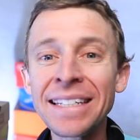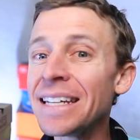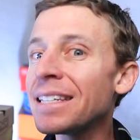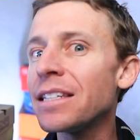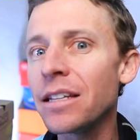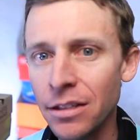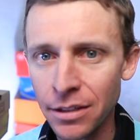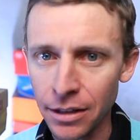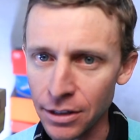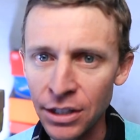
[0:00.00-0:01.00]

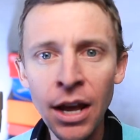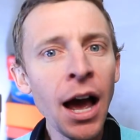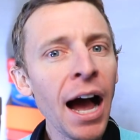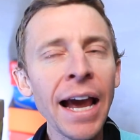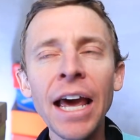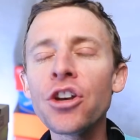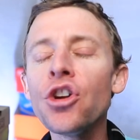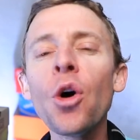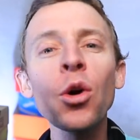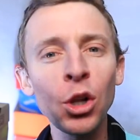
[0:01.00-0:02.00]
distances. I had
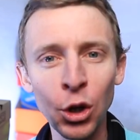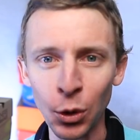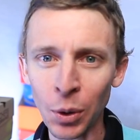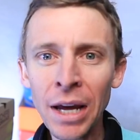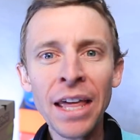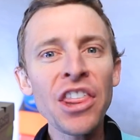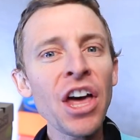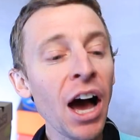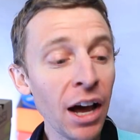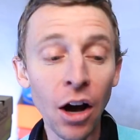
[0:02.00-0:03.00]
no clue.
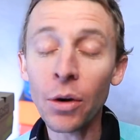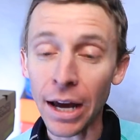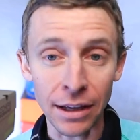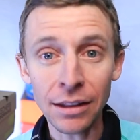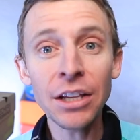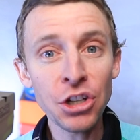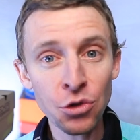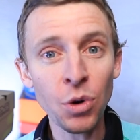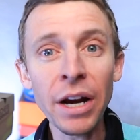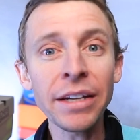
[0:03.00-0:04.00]
Uh, okay, let's
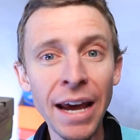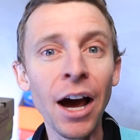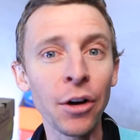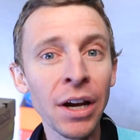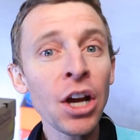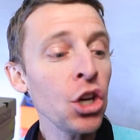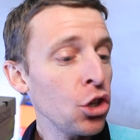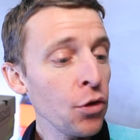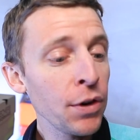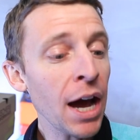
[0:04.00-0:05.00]
just run it down.
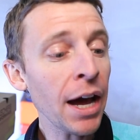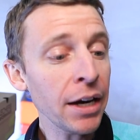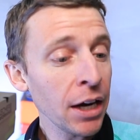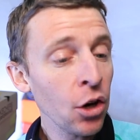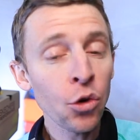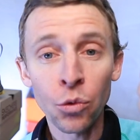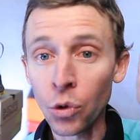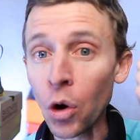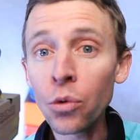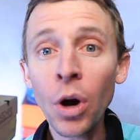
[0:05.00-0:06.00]
You've got
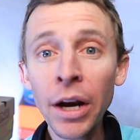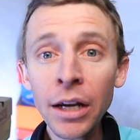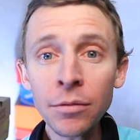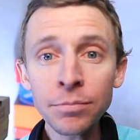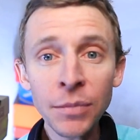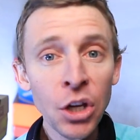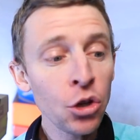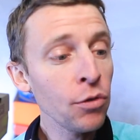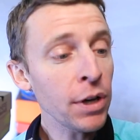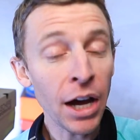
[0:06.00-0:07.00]
road running,
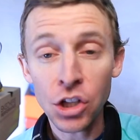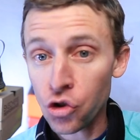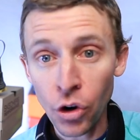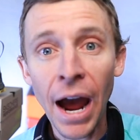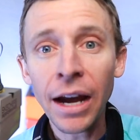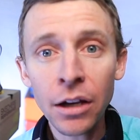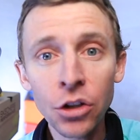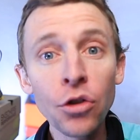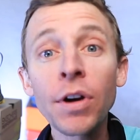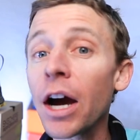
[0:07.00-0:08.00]
you've got track,
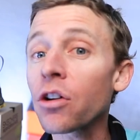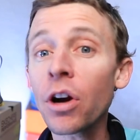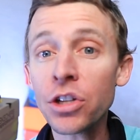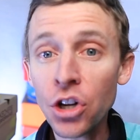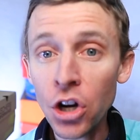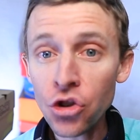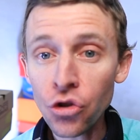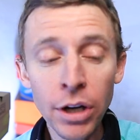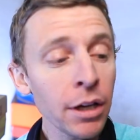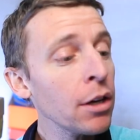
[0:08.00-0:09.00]
you've got cross
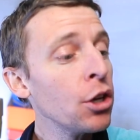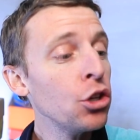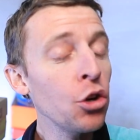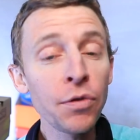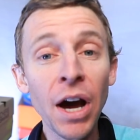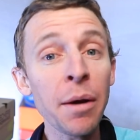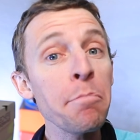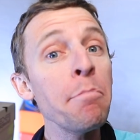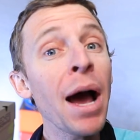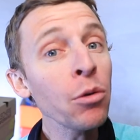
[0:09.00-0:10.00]
country, you've got
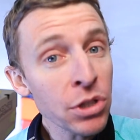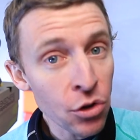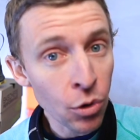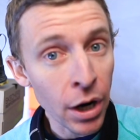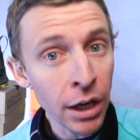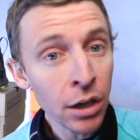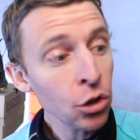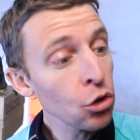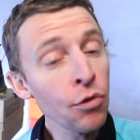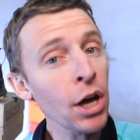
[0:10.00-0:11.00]
mountain running,
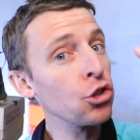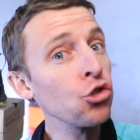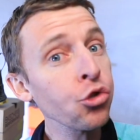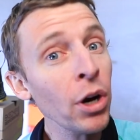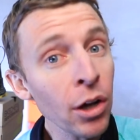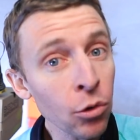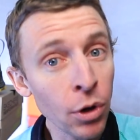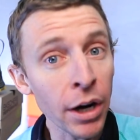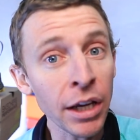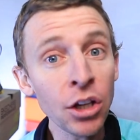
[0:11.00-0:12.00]
you've got trail
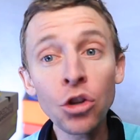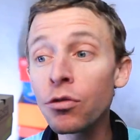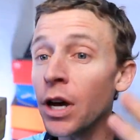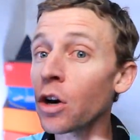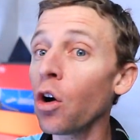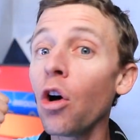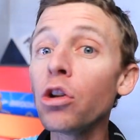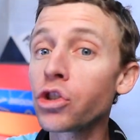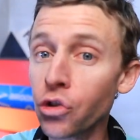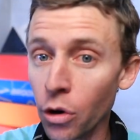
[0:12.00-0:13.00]
running, you've got
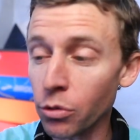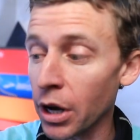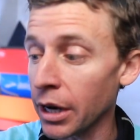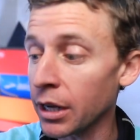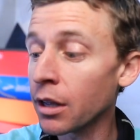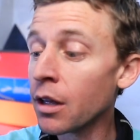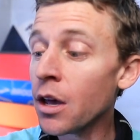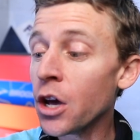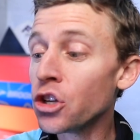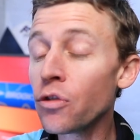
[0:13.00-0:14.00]
ultra running,
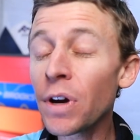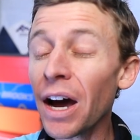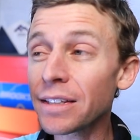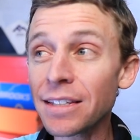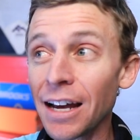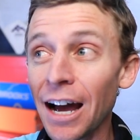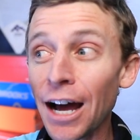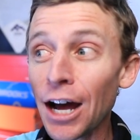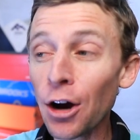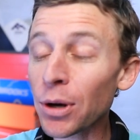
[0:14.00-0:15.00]
you've got,
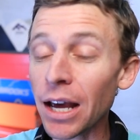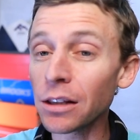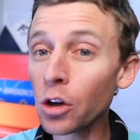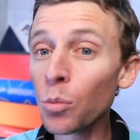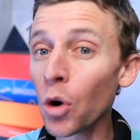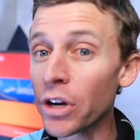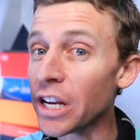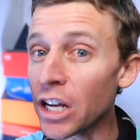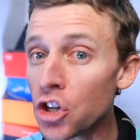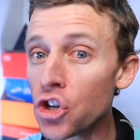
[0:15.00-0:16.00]
uh, okay, a little more
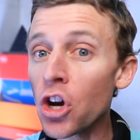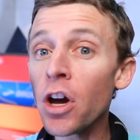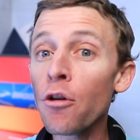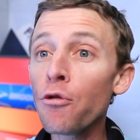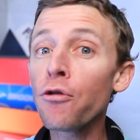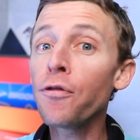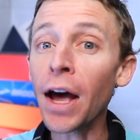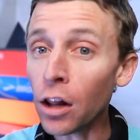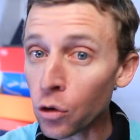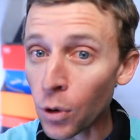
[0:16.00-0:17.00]
niche,
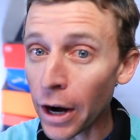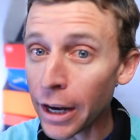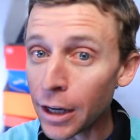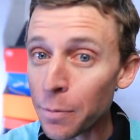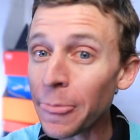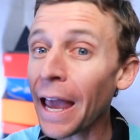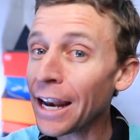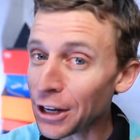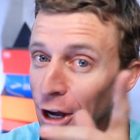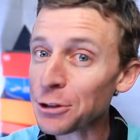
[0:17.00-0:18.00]
fell running,
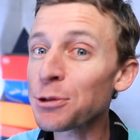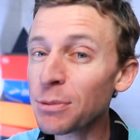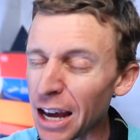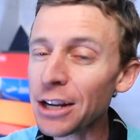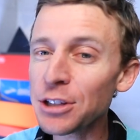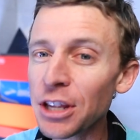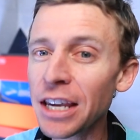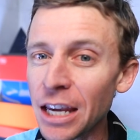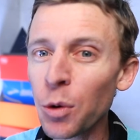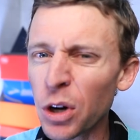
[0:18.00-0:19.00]
and yes, that is the
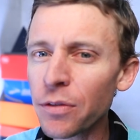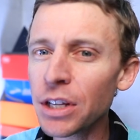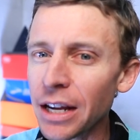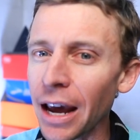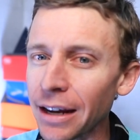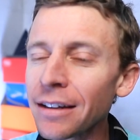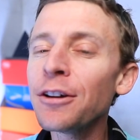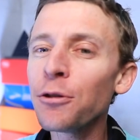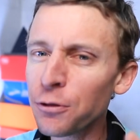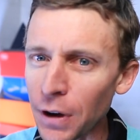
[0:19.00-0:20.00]
key word of the day,
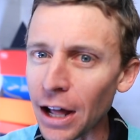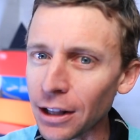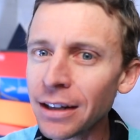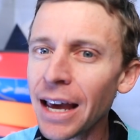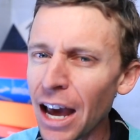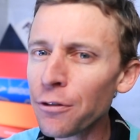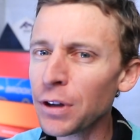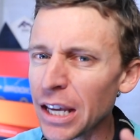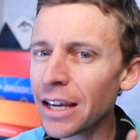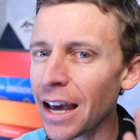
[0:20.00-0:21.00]
fell, F
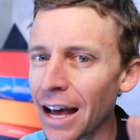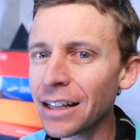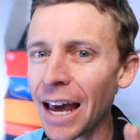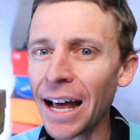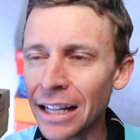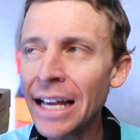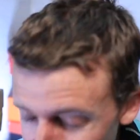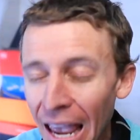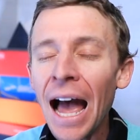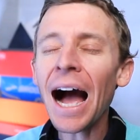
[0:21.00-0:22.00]
E L L.
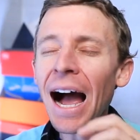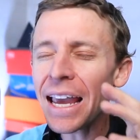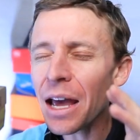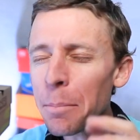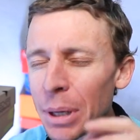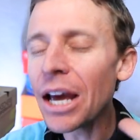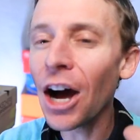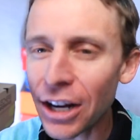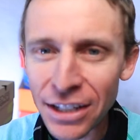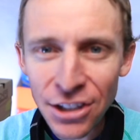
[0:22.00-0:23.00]
I am
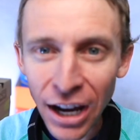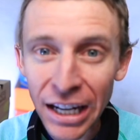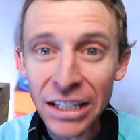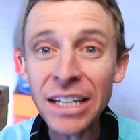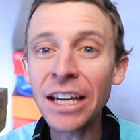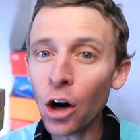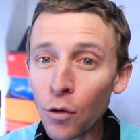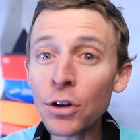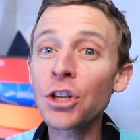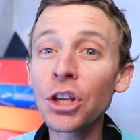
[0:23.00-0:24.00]
beyond excited to get
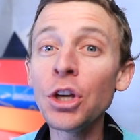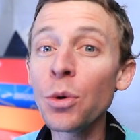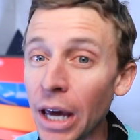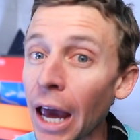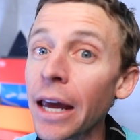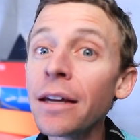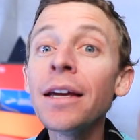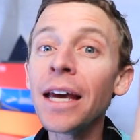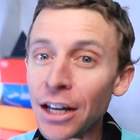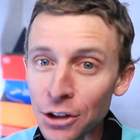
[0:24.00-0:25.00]
over to the U K
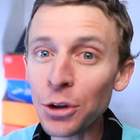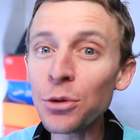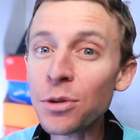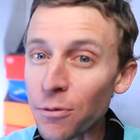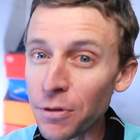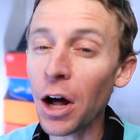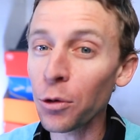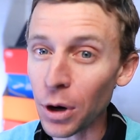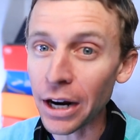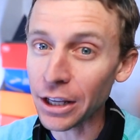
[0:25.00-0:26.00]
and do some
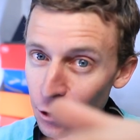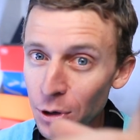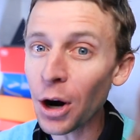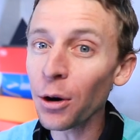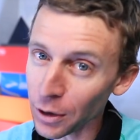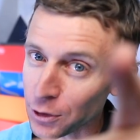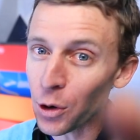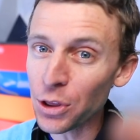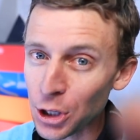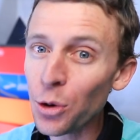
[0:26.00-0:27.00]
fell running. You know, if
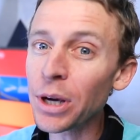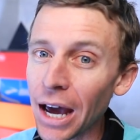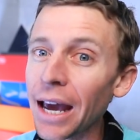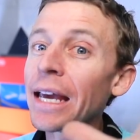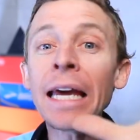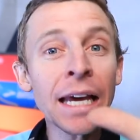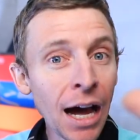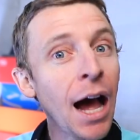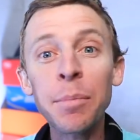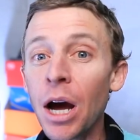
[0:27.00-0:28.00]
you're in the U K,
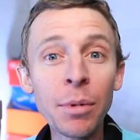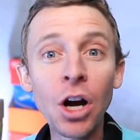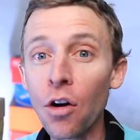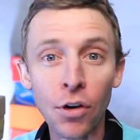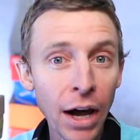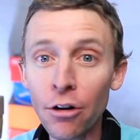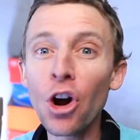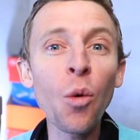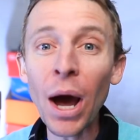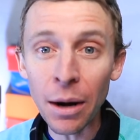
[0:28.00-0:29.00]
I'm coming over. I don't
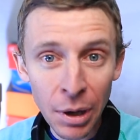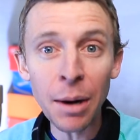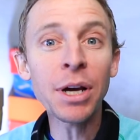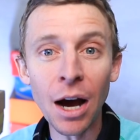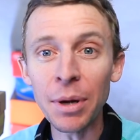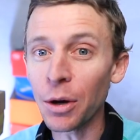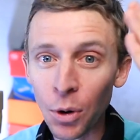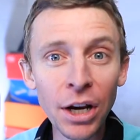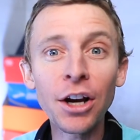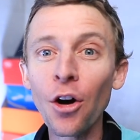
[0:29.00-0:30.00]
know when, but I'm coming, and
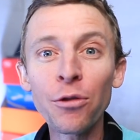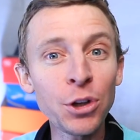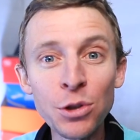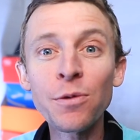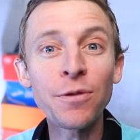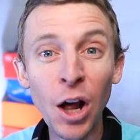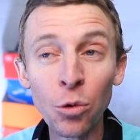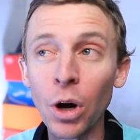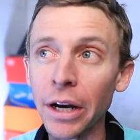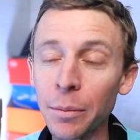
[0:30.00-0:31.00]
we're gonna go do some fell
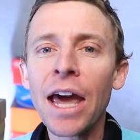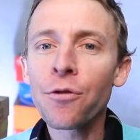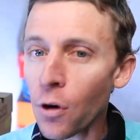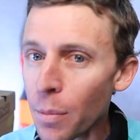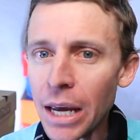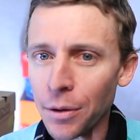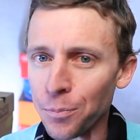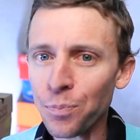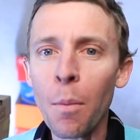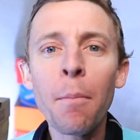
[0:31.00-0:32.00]
running. And for me,
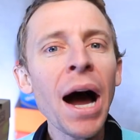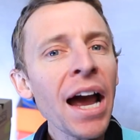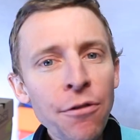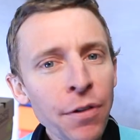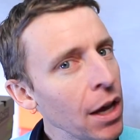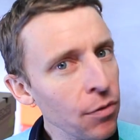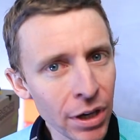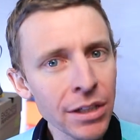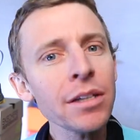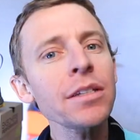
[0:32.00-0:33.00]
my
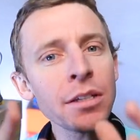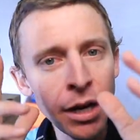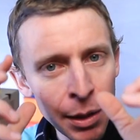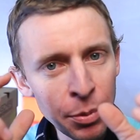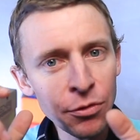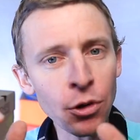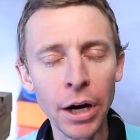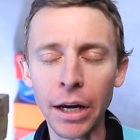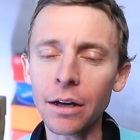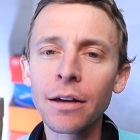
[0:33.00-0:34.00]
favorite type of
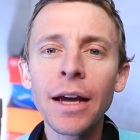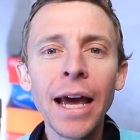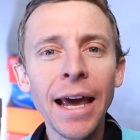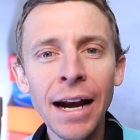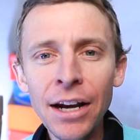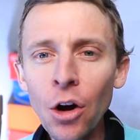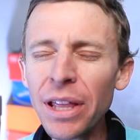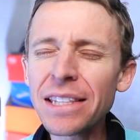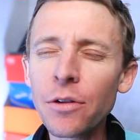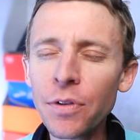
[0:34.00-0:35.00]
running, and I know
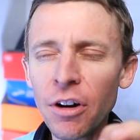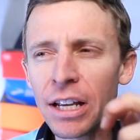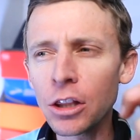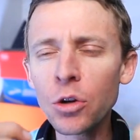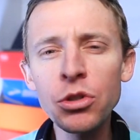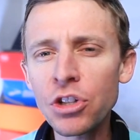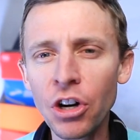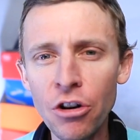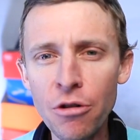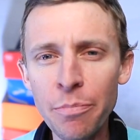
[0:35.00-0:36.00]
that's a very loose
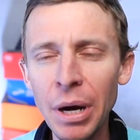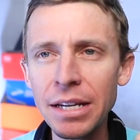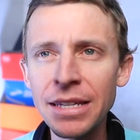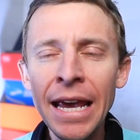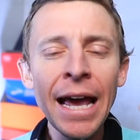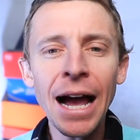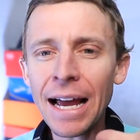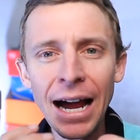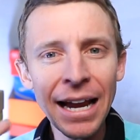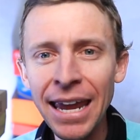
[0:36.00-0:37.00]
term, but
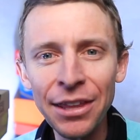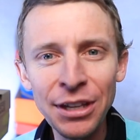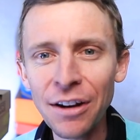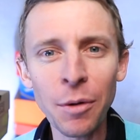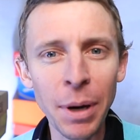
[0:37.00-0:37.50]
I, I can't think of a